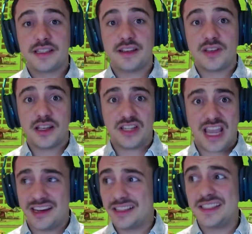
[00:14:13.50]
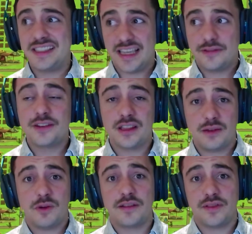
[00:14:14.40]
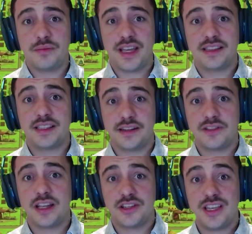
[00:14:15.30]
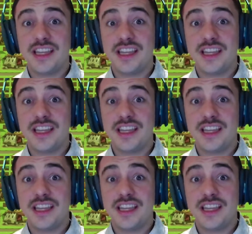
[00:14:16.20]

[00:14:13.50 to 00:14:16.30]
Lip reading: I've touched, and it's definitely one of the best that I've touched